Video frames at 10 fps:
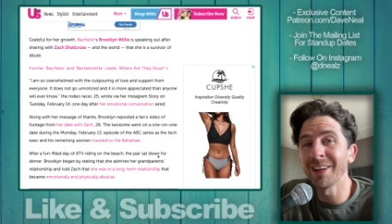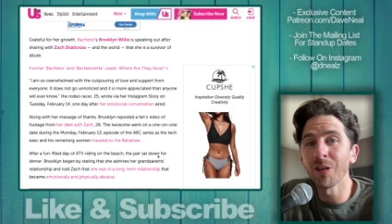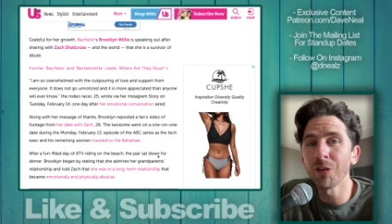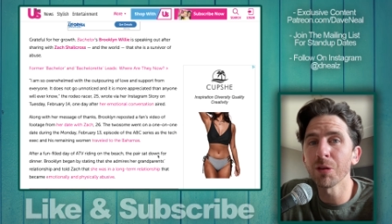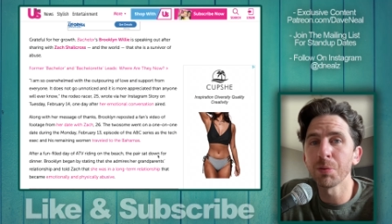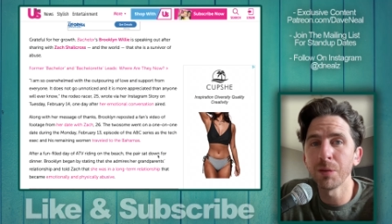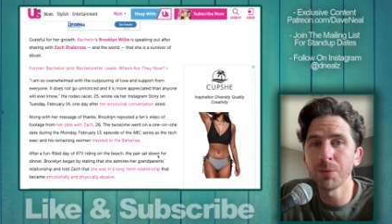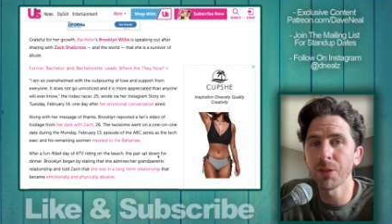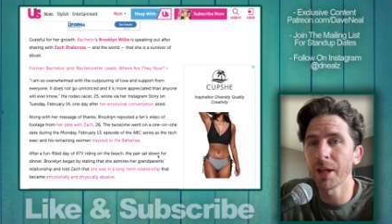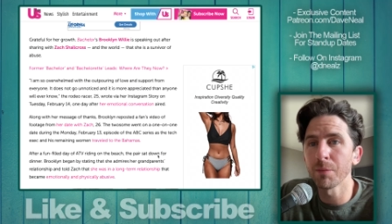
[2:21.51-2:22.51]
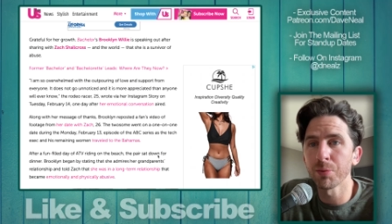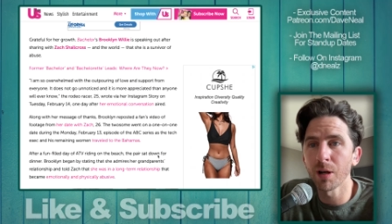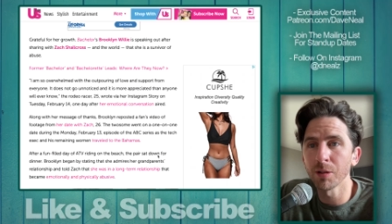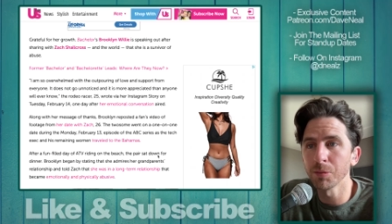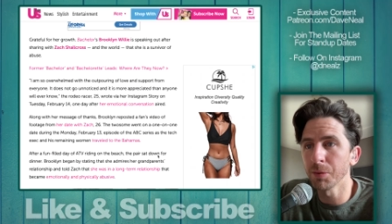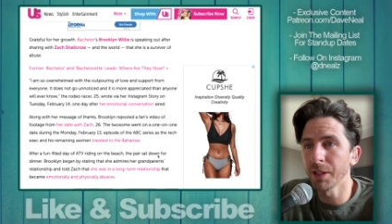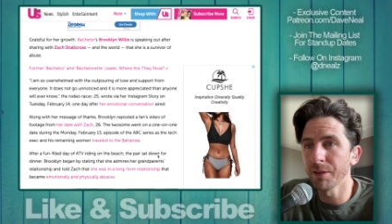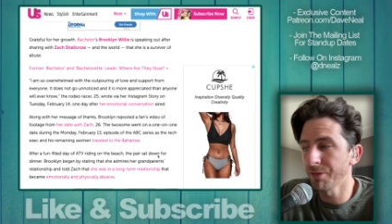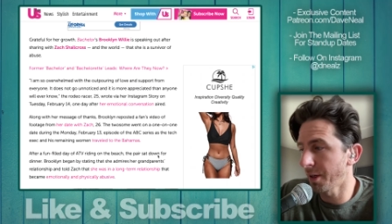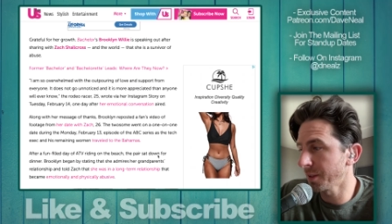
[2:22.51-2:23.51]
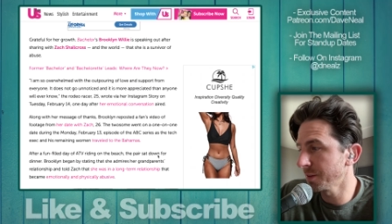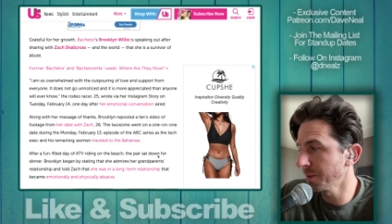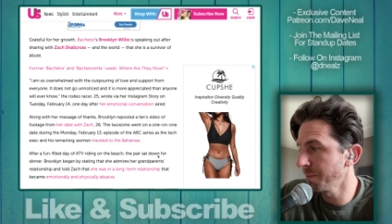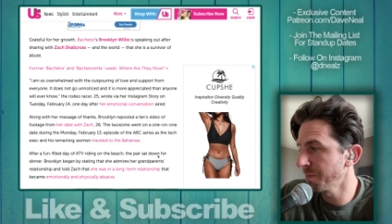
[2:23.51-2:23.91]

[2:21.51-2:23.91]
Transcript: and all the people that it probably affects.